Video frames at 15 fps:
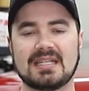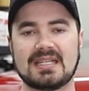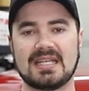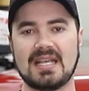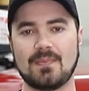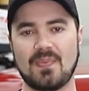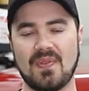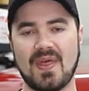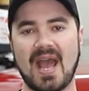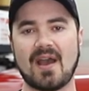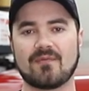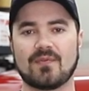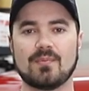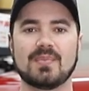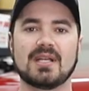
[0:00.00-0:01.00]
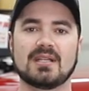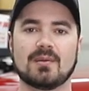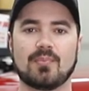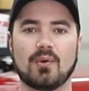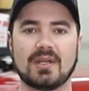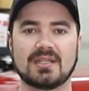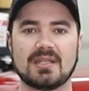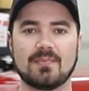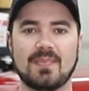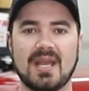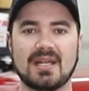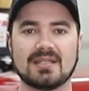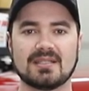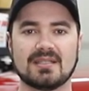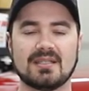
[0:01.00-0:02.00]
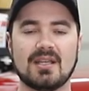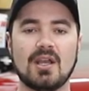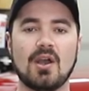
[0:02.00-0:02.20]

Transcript: to keep that from being the point that bent.